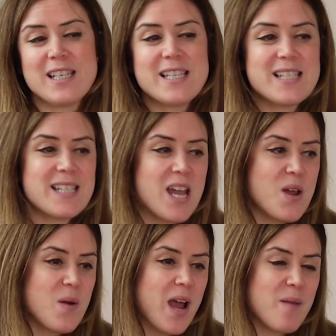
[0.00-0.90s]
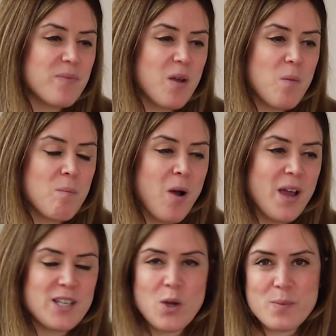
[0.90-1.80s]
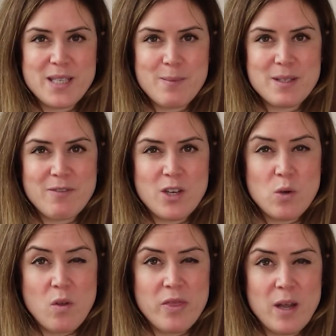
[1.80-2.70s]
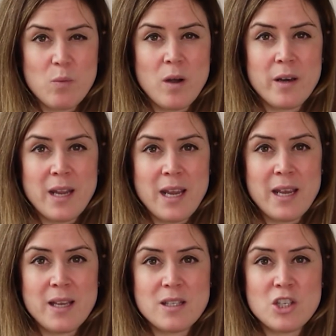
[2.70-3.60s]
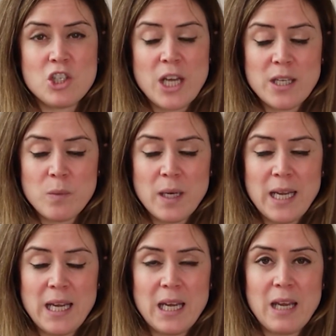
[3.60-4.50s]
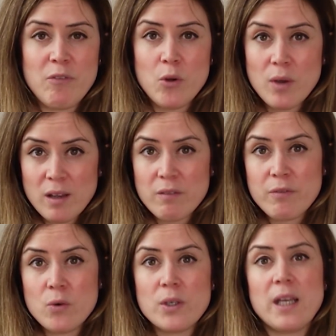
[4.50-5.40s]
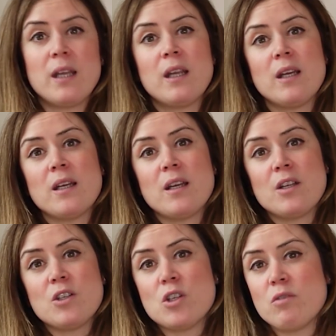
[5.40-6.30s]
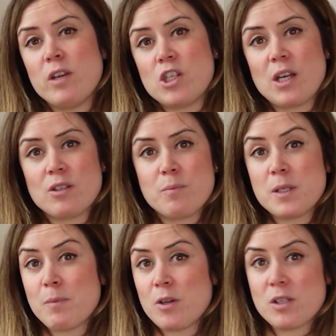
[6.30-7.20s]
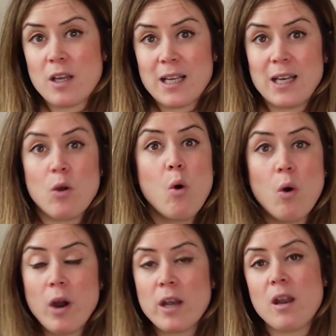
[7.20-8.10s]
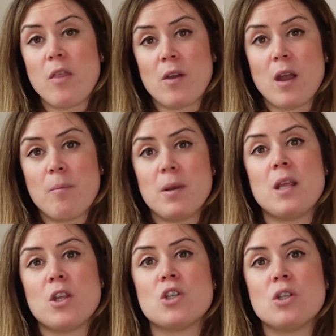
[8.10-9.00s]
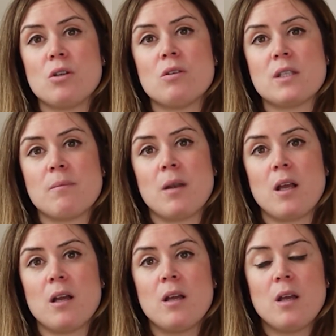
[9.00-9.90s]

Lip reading: So my top tips for you on that one is genuinely, if you can afford it, do reach out to Bespoke Cycling or another company that do similar.